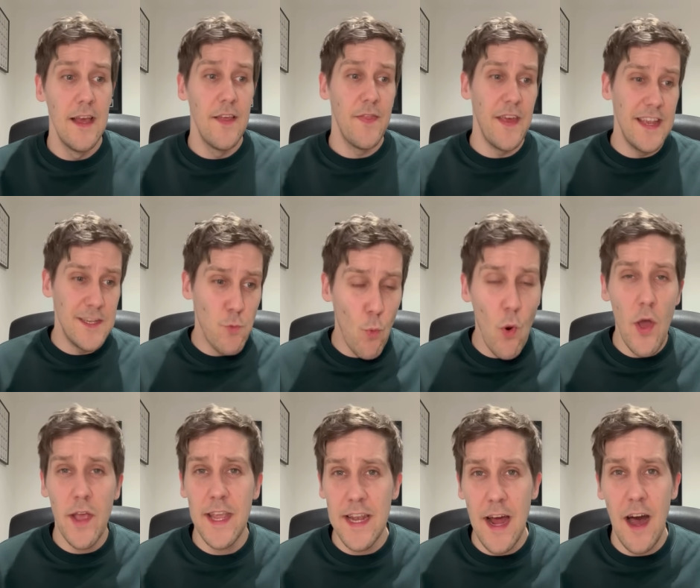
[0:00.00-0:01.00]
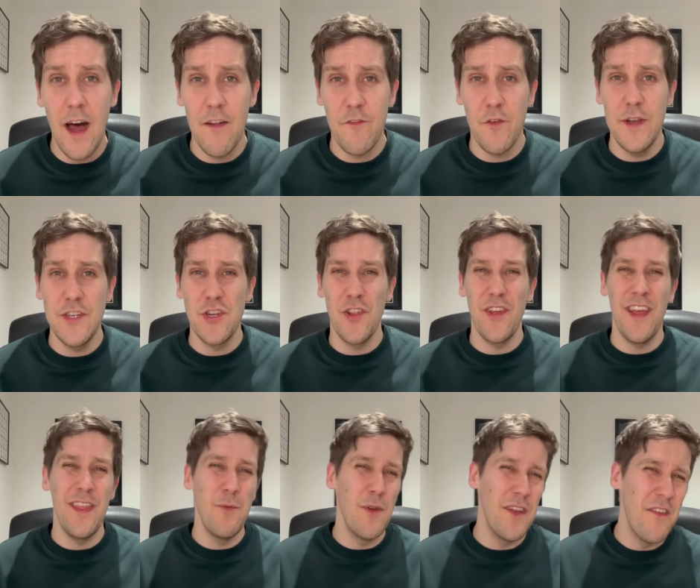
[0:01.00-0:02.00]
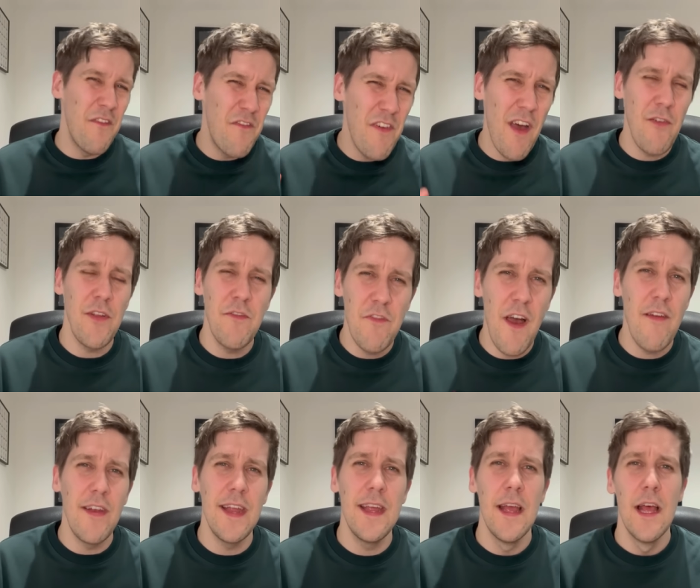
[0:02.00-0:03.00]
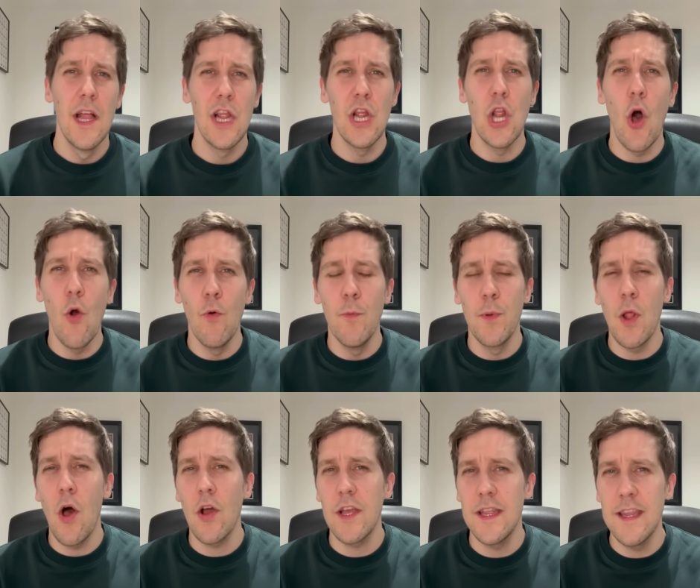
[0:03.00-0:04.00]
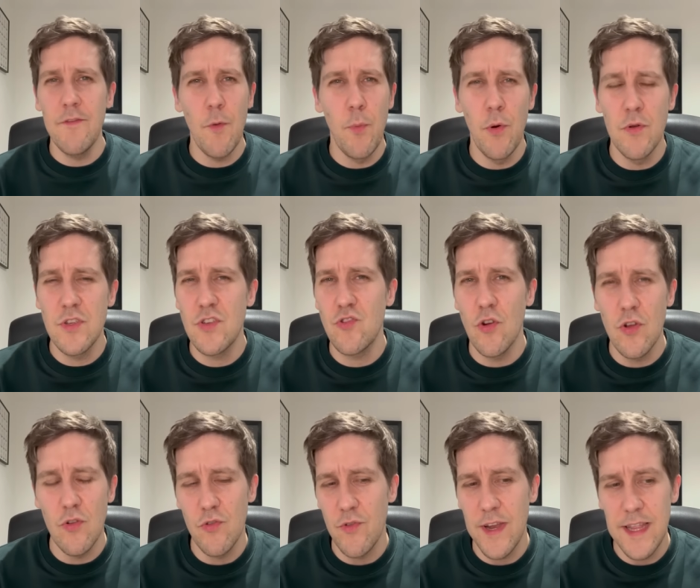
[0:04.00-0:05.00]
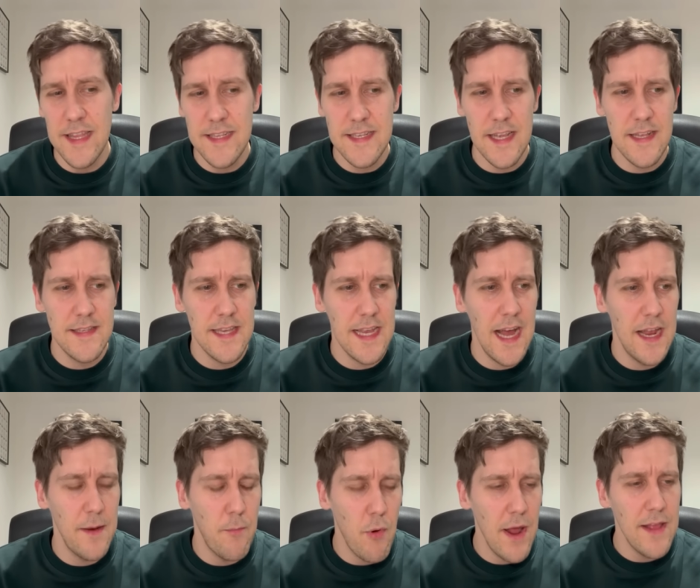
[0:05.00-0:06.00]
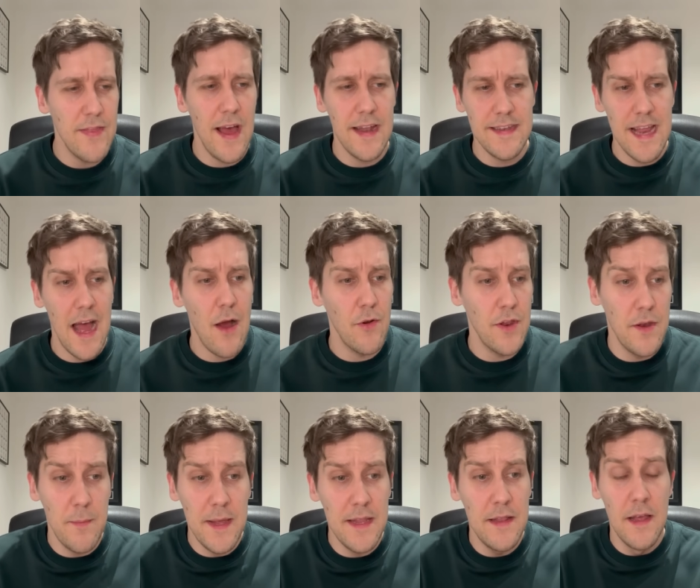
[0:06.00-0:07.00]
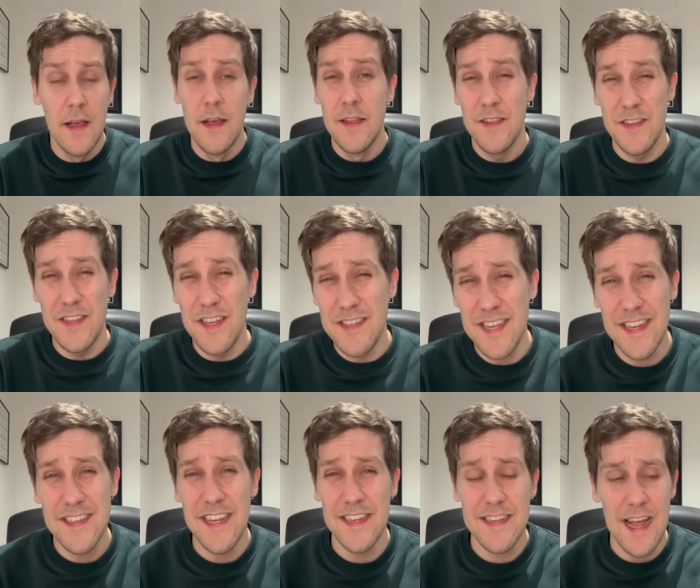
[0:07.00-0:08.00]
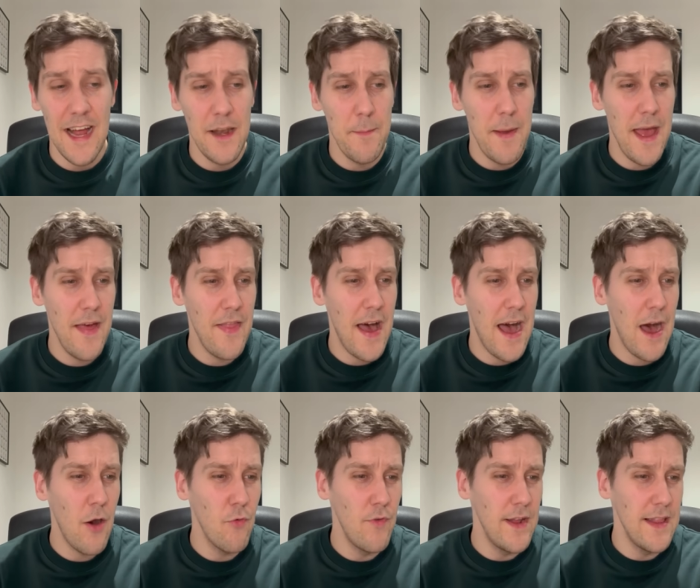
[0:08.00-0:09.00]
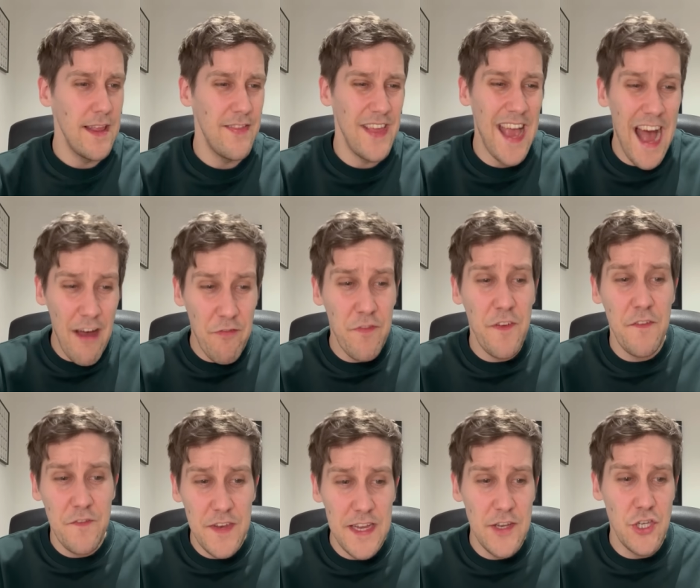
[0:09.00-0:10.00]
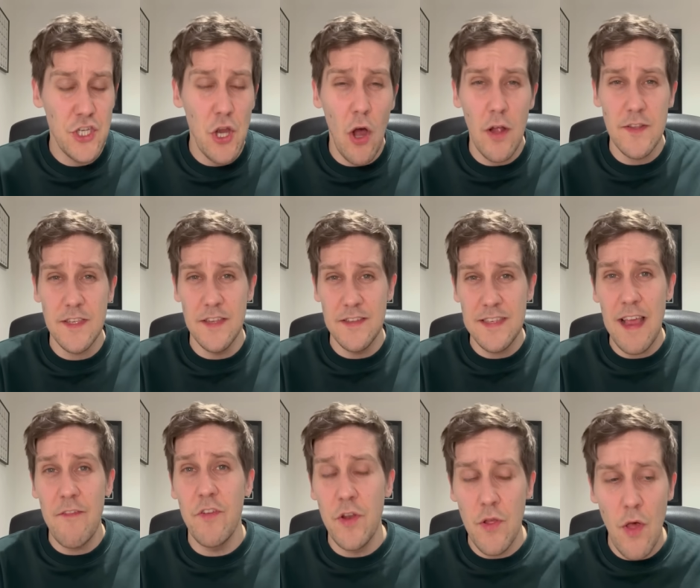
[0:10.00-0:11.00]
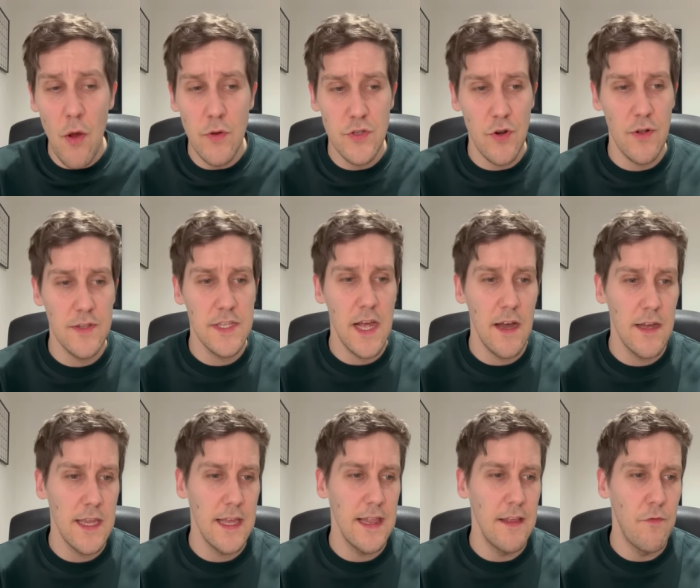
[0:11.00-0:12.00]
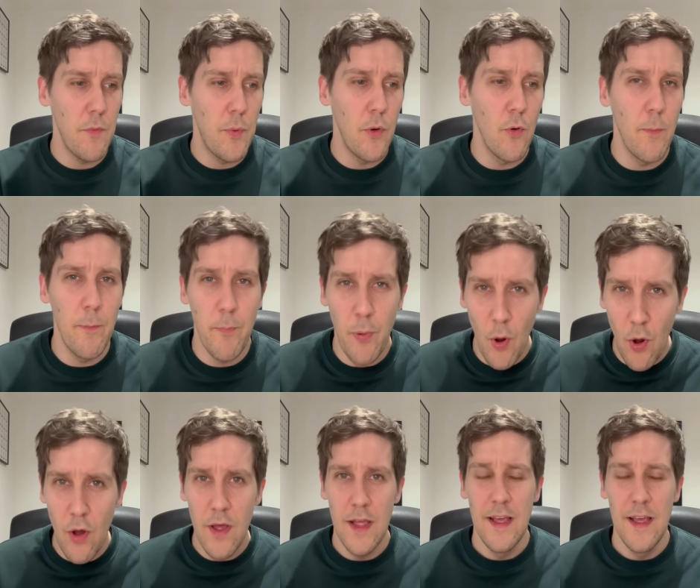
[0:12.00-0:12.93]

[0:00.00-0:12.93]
that is working hard for each other, and they were in a very, very low block, and Liverpool struggled really to kind of break that down. And I mean, the statistics kind of bear that out, really. They have 15 shots, and 7 of those are on target, Liverpool, but